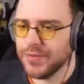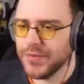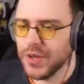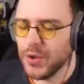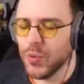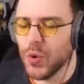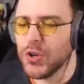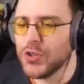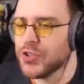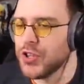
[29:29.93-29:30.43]

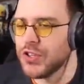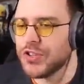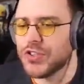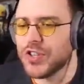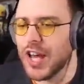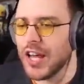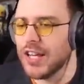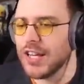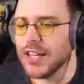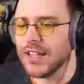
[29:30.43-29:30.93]
Was just
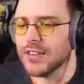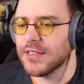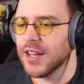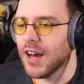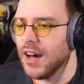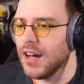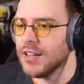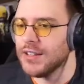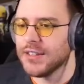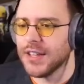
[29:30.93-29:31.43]
selling
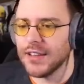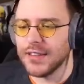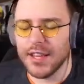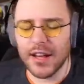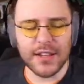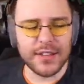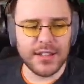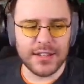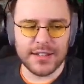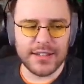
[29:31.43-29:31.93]
tons and
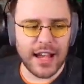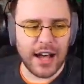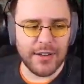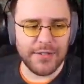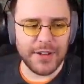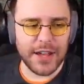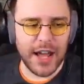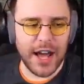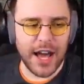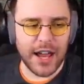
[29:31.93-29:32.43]
tons of
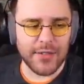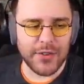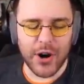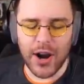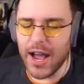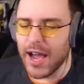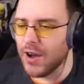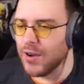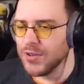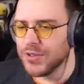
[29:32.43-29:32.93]
salvia out of her
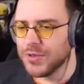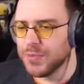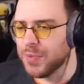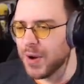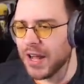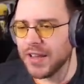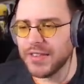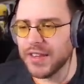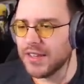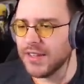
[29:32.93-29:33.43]
house, but
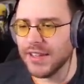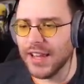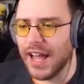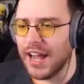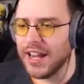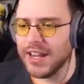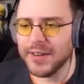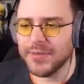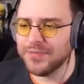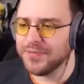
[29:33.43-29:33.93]
I didn't
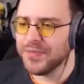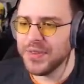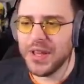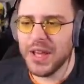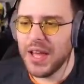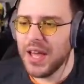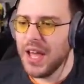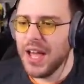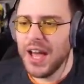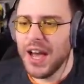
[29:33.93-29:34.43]

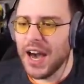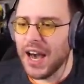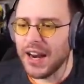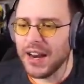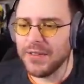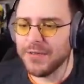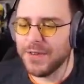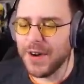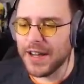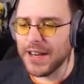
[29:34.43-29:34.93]

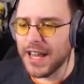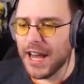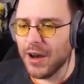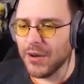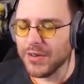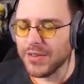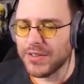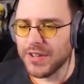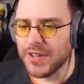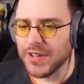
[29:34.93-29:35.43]
find out
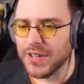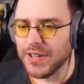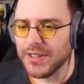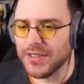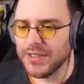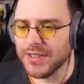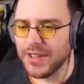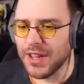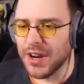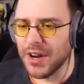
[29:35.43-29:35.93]
until,
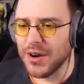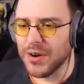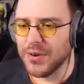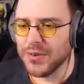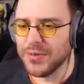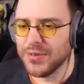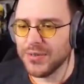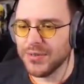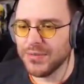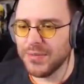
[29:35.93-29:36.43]

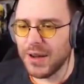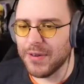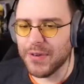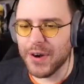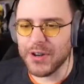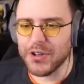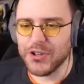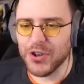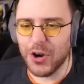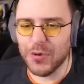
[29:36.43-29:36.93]
my
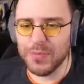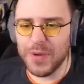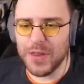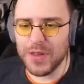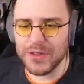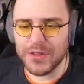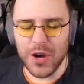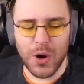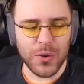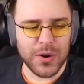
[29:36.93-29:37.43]
friend showed me the
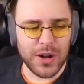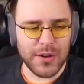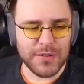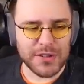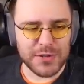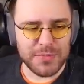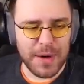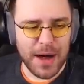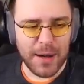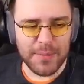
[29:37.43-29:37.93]
tote of
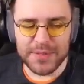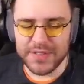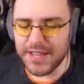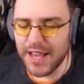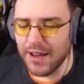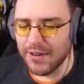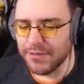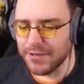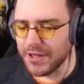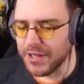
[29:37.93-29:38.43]
his mom's
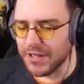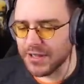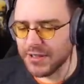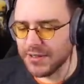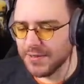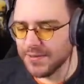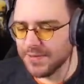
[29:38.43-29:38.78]
salvia.